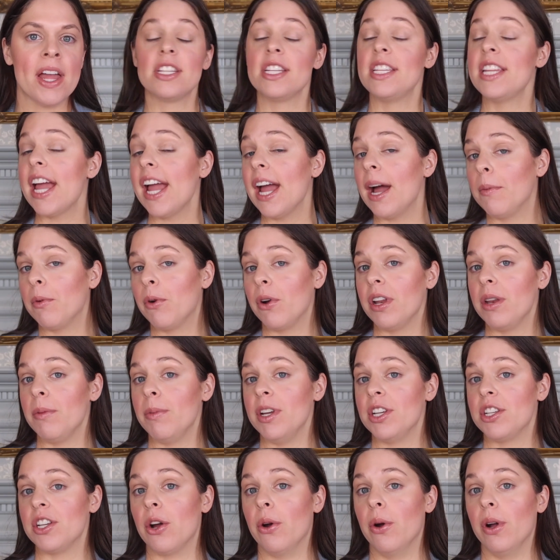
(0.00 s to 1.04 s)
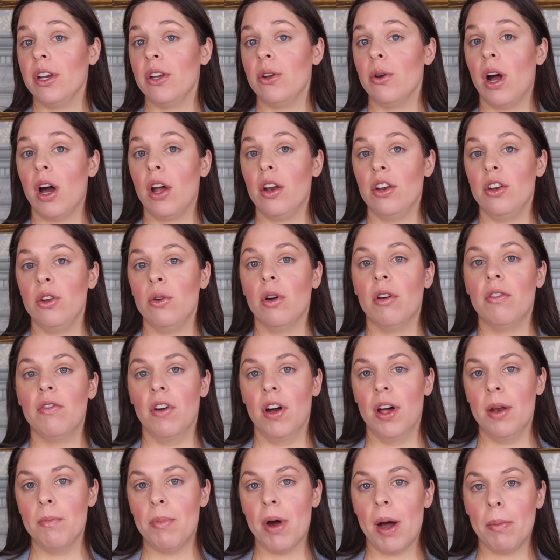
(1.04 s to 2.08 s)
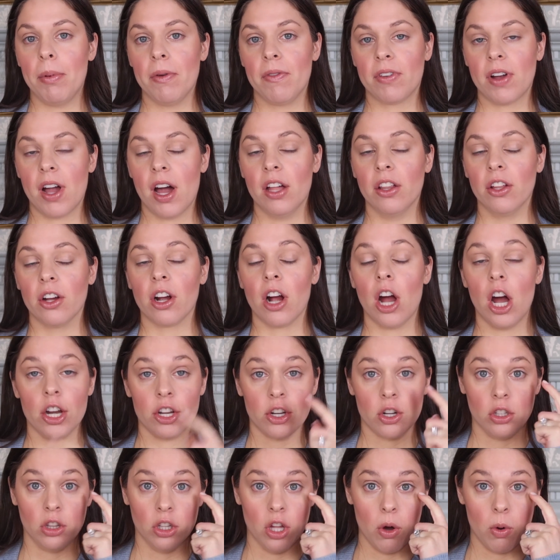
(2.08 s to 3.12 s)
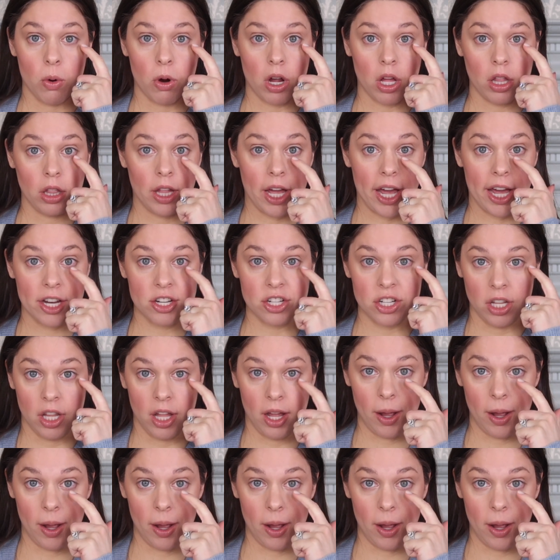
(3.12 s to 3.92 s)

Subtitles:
Today I'm going to be showing you how to do a fun pop of color on your lower lash